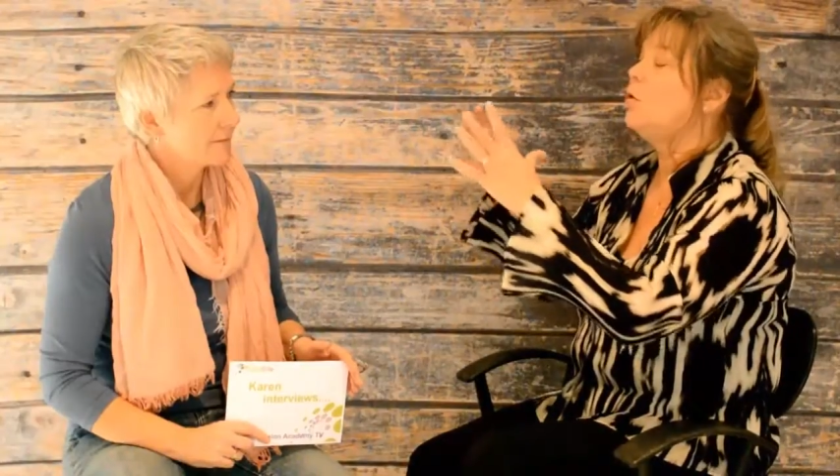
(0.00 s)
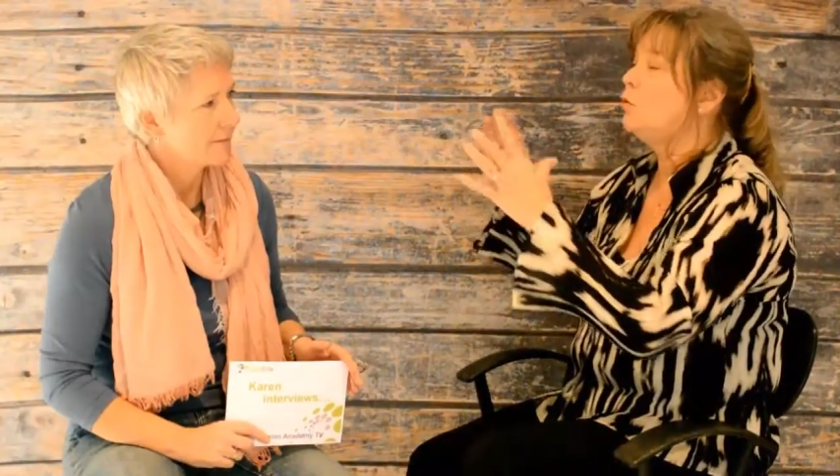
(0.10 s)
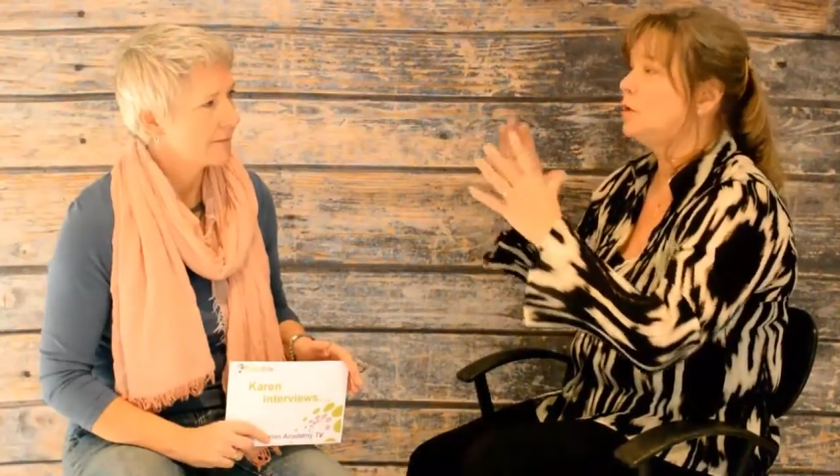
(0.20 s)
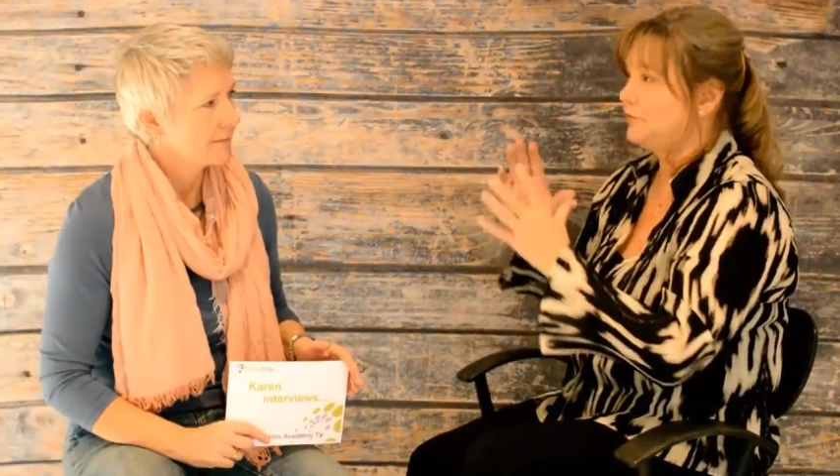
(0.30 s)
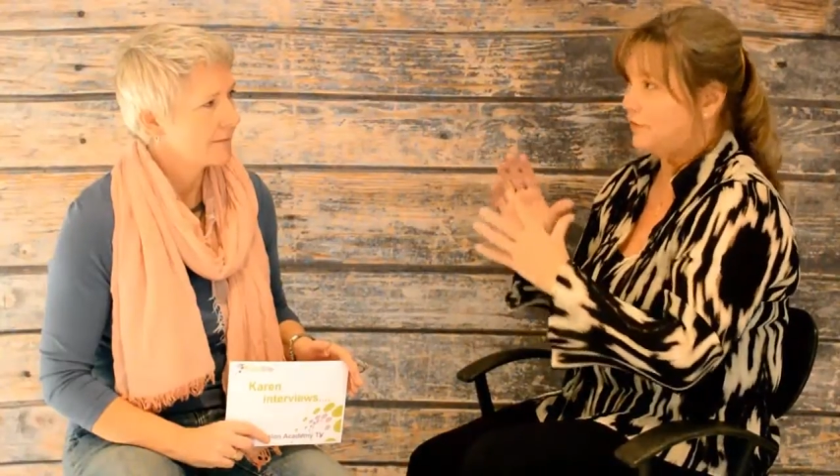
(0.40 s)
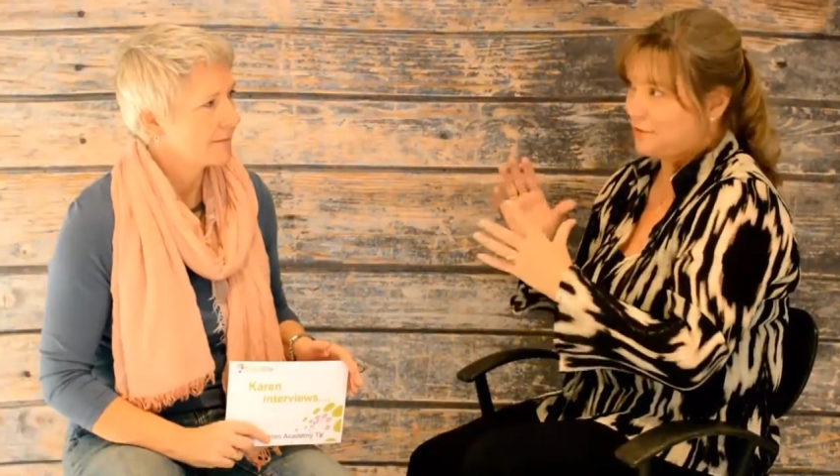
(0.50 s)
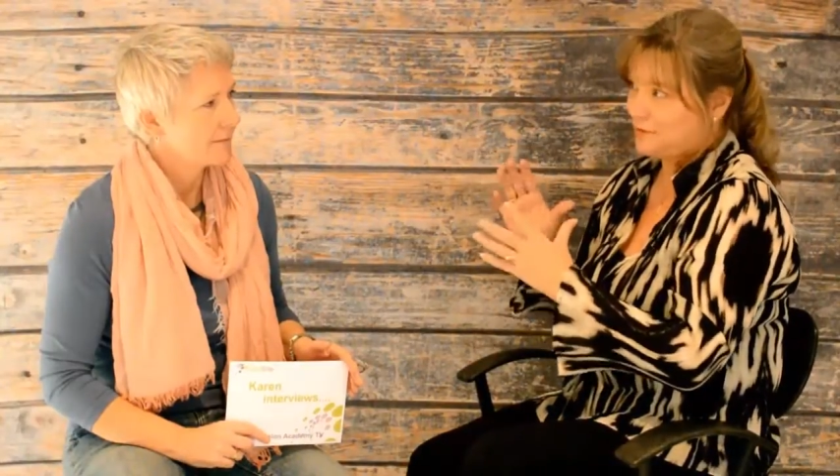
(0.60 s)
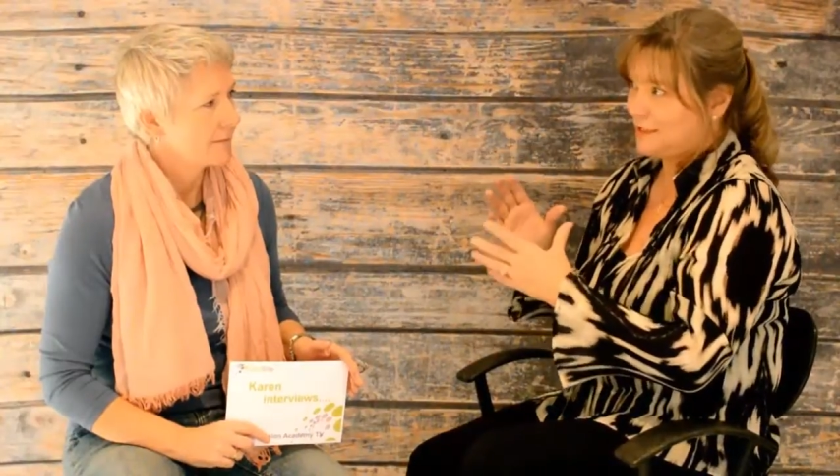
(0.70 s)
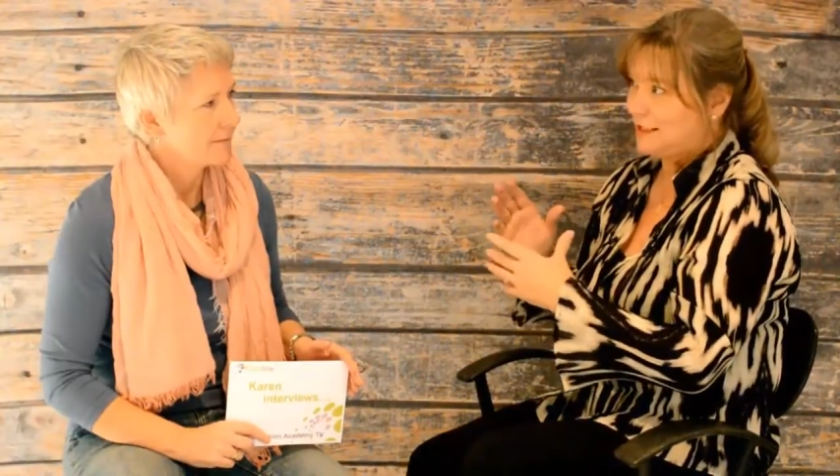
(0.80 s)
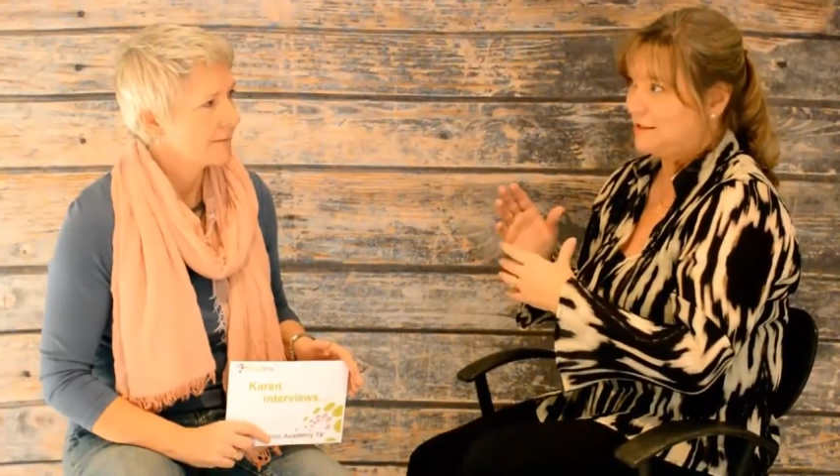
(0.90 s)
all of those
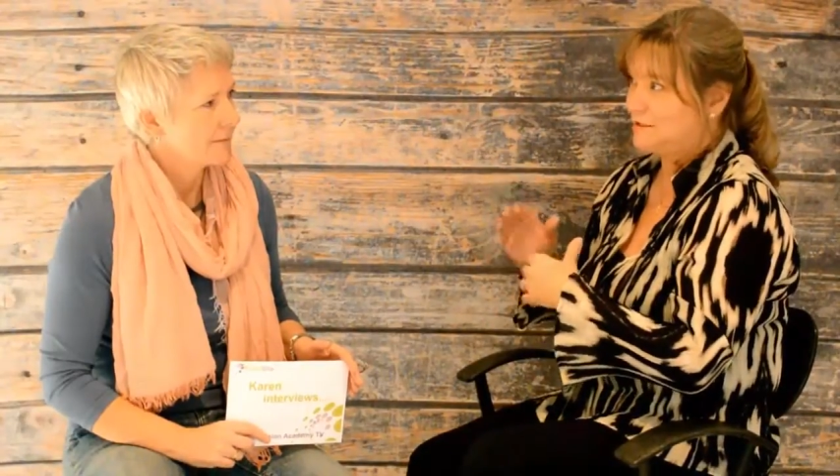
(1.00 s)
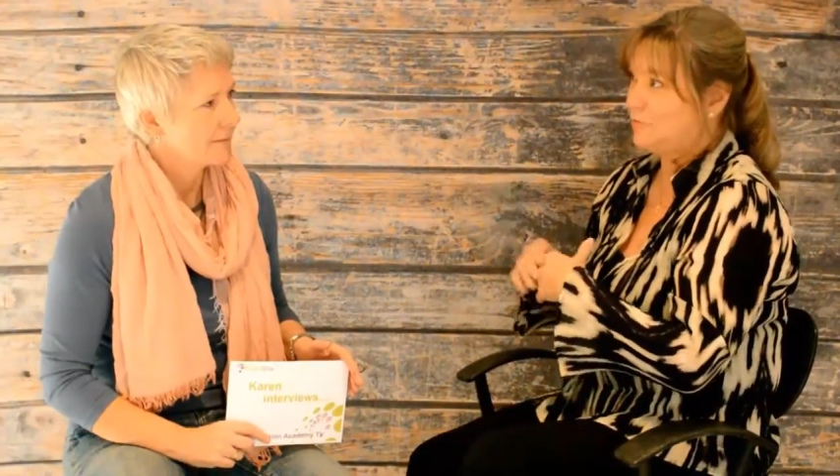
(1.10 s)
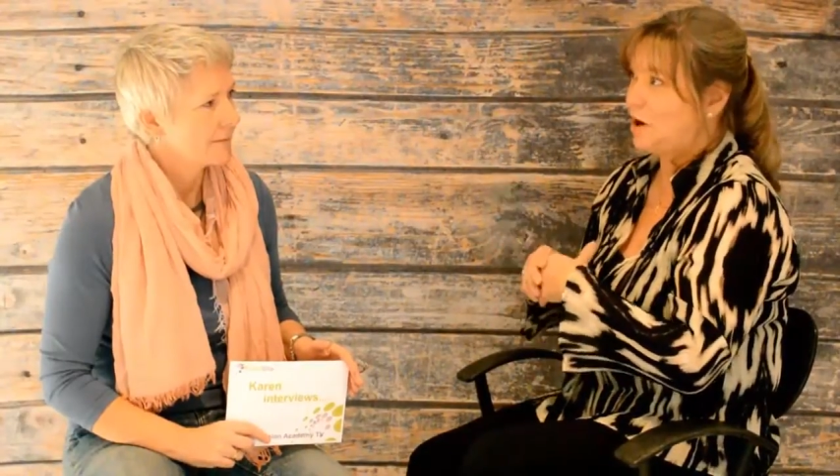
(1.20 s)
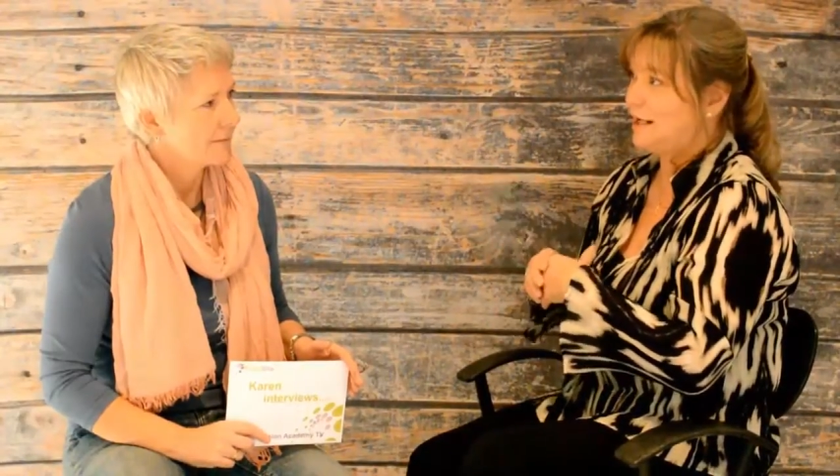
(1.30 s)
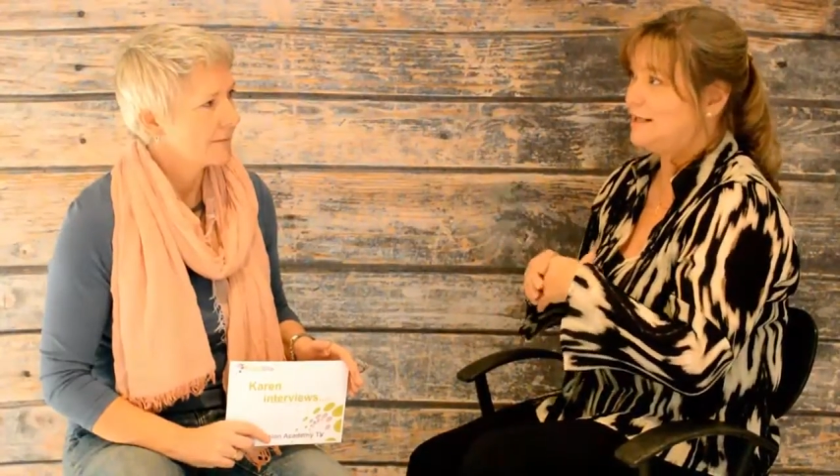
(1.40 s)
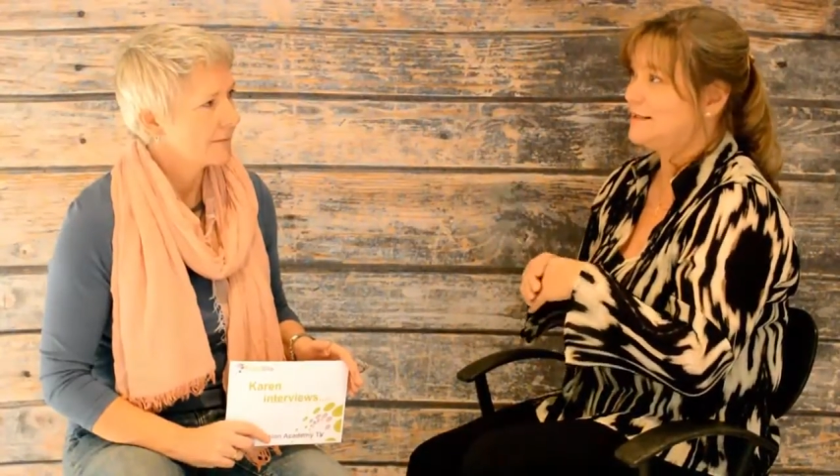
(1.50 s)
things right.